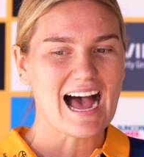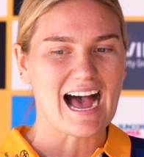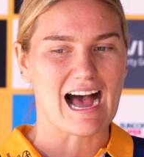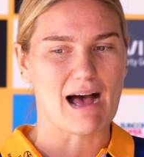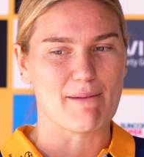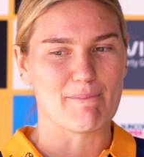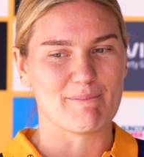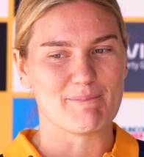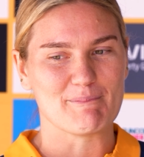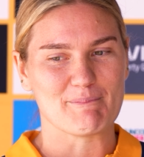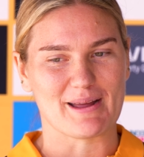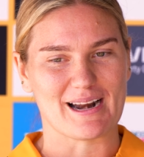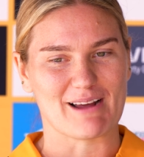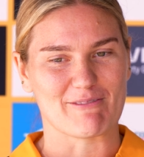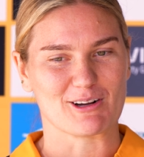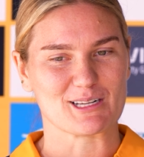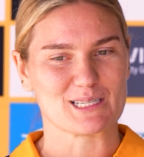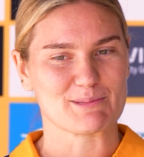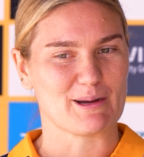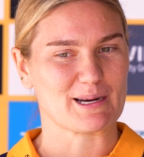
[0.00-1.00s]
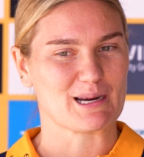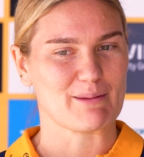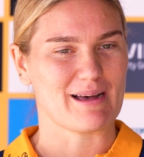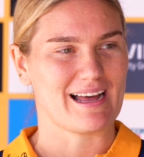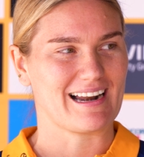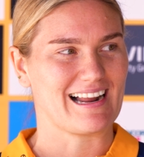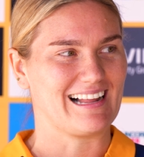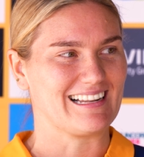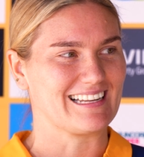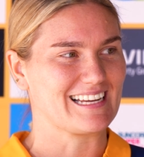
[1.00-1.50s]
Um, but everyone spoke
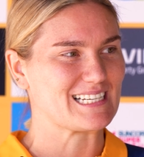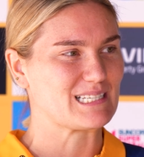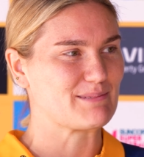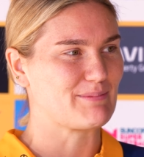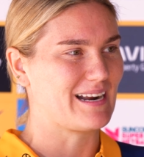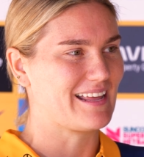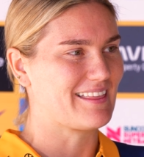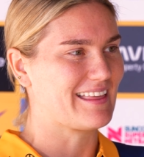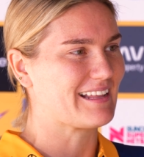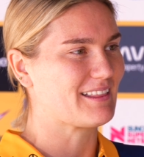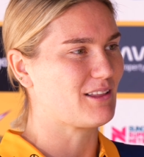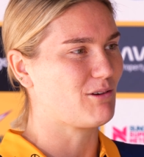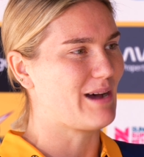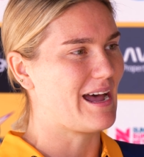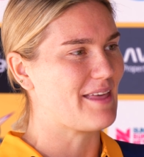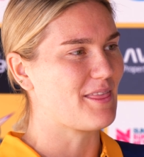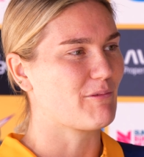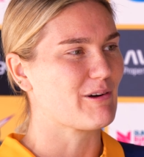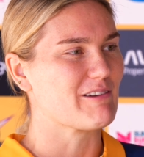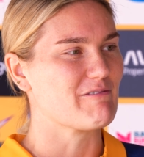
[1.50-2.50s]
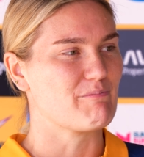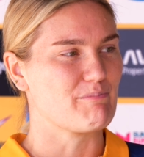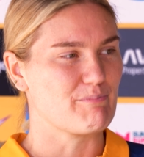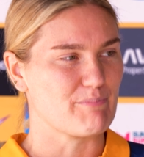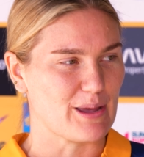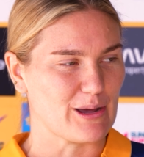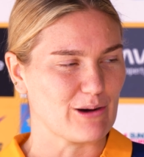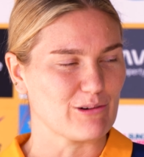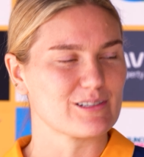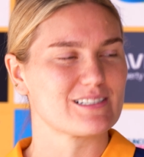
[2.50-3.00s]
about our list, but I think the way that we've
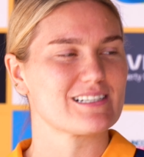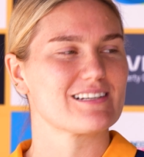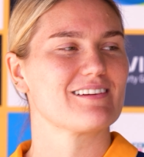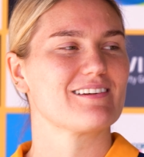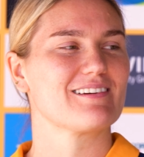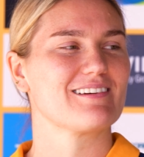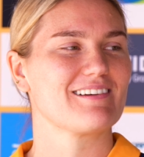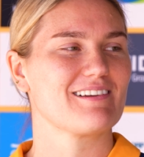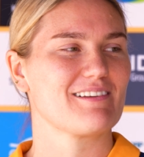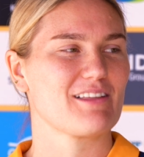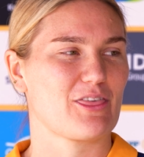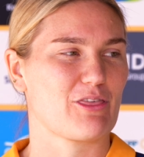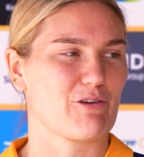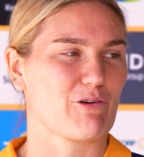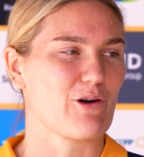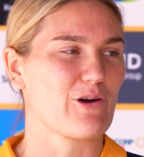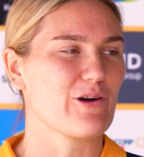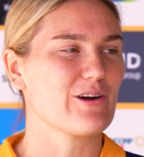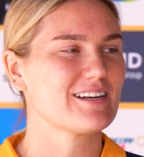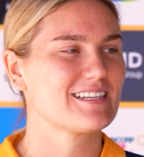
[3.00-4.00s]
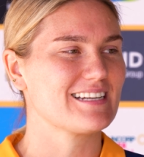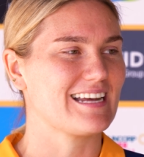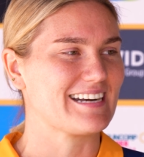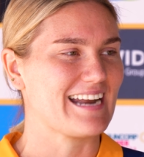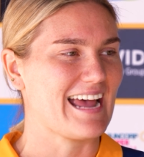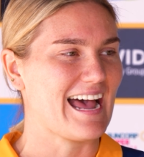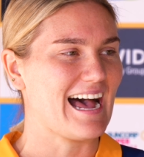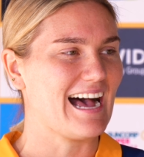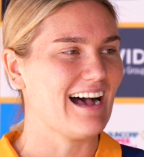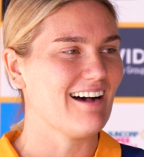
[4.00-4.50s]
built through to
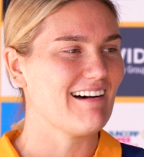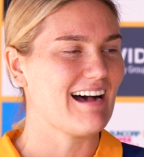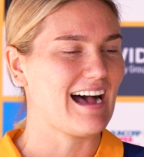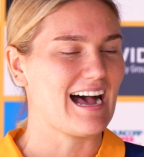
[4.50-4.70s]
now.